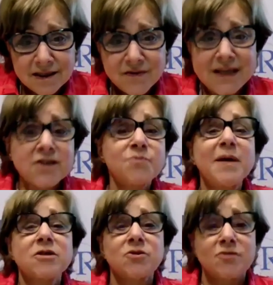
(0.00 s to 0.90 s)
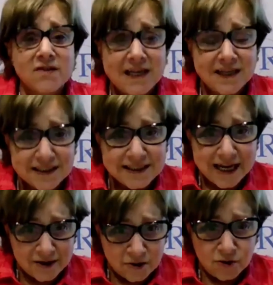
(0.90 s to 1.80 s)
they expect you to take a
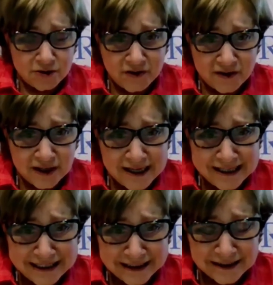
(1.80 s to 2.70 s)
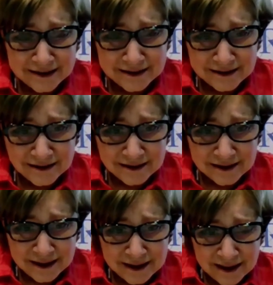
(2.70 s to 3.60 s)
STAT course online.
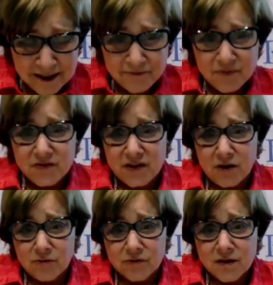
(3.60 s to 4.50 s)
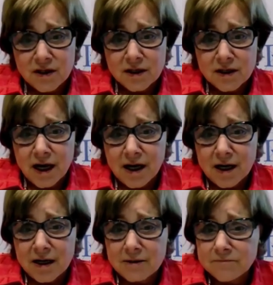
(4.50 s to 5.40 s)
So
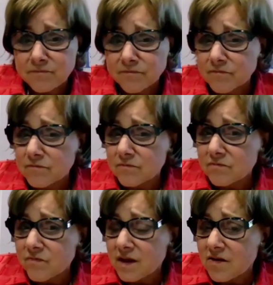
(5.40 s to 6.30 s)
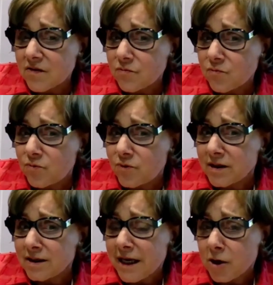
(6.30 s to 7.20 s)
um,
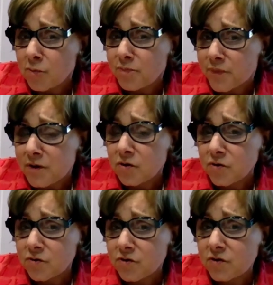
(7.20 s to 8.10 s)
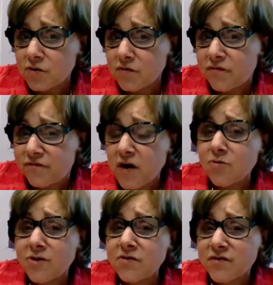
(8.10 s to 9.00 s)
we'll help you to
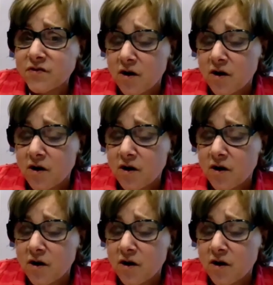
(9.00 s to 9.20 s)
focus